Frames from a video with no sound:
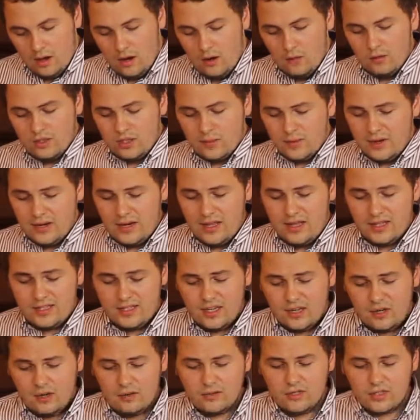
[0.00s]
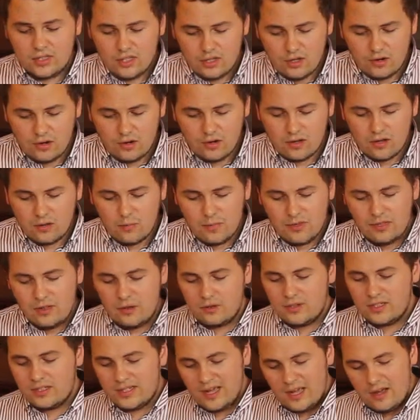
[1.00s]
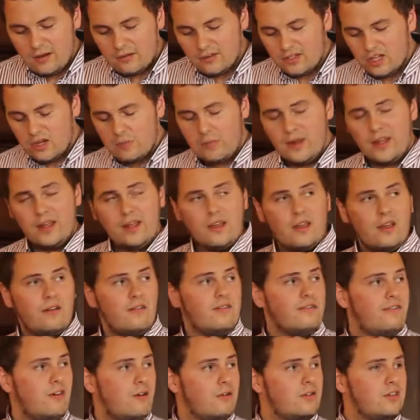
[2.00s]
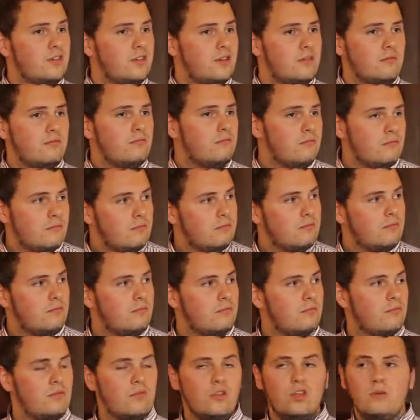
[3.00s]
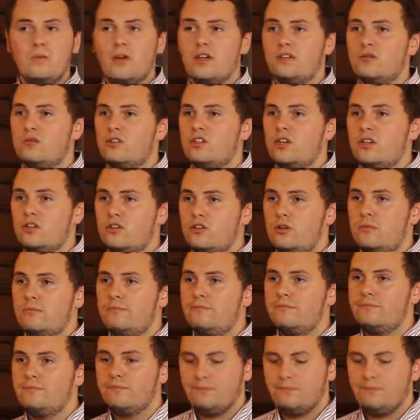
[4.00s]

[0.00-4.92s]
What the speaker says: Ultimately, this includes stock, and with no sales and your bank account frozen, you may as well shut shop.